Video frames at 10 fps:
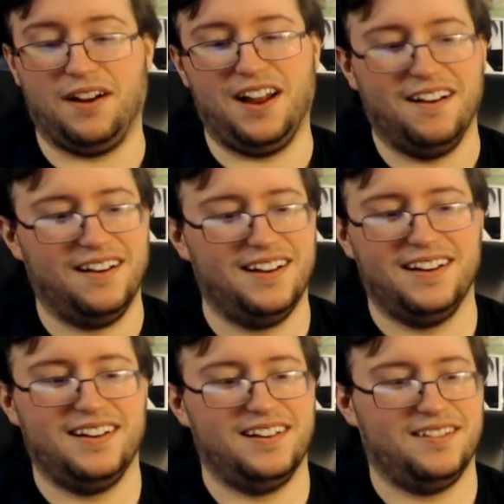right now
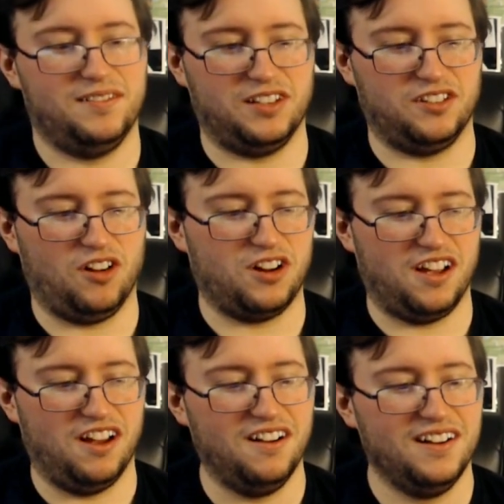with this audio.